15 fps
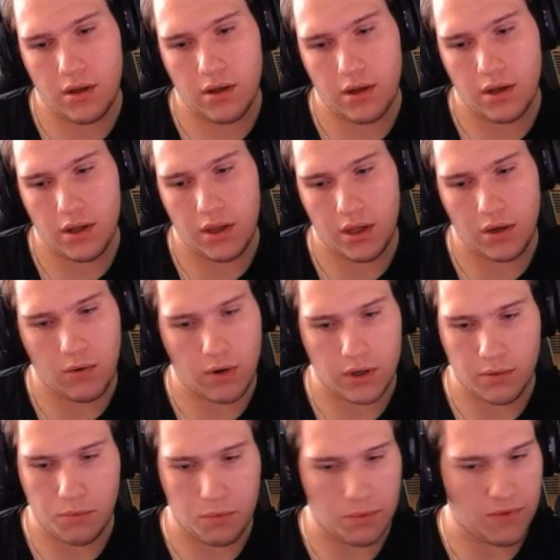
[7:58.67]
I think
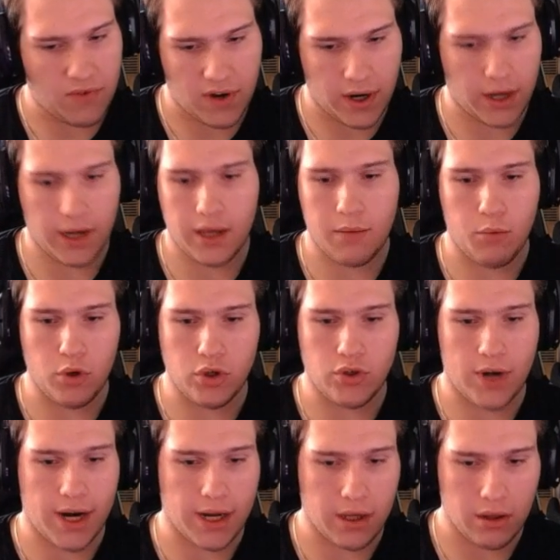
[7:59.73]
Quantum will be fine. I could put
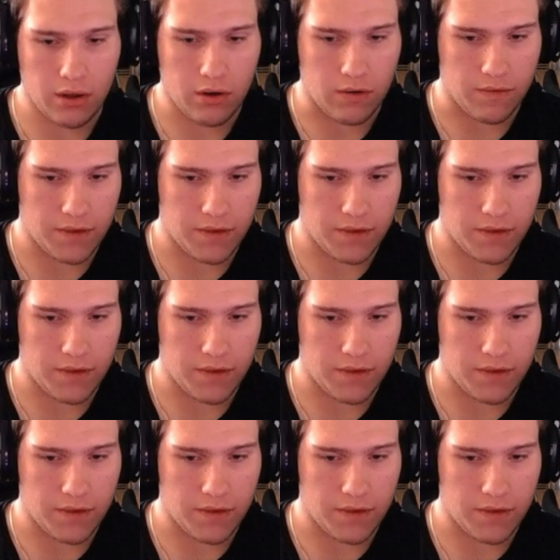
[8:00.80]
Dracula over